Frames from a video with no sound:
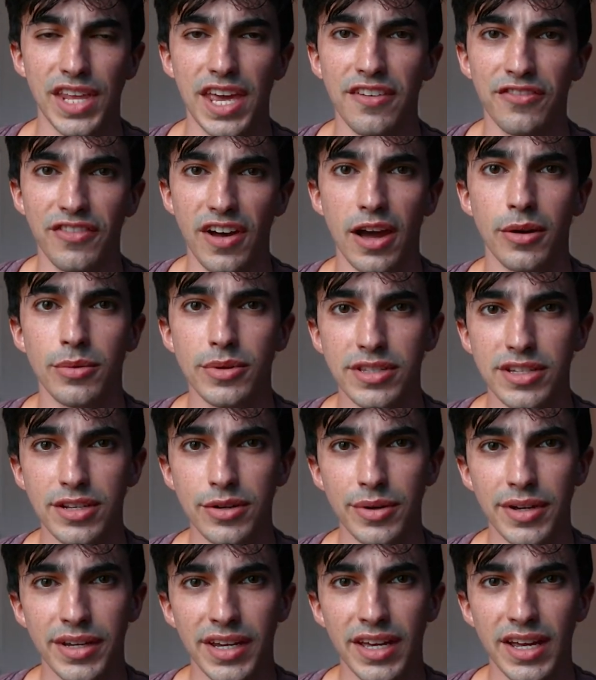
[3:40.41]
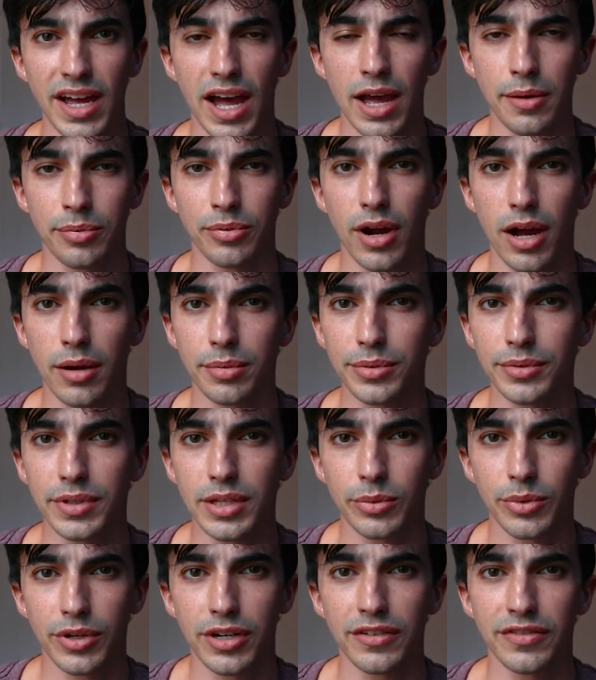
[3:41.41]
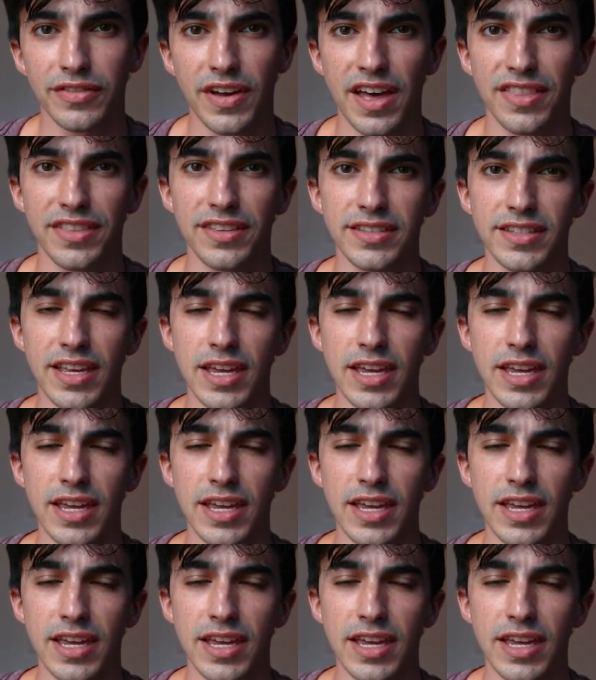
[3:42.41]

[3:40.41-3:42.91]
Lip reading: If I was doing it, I probably would have had the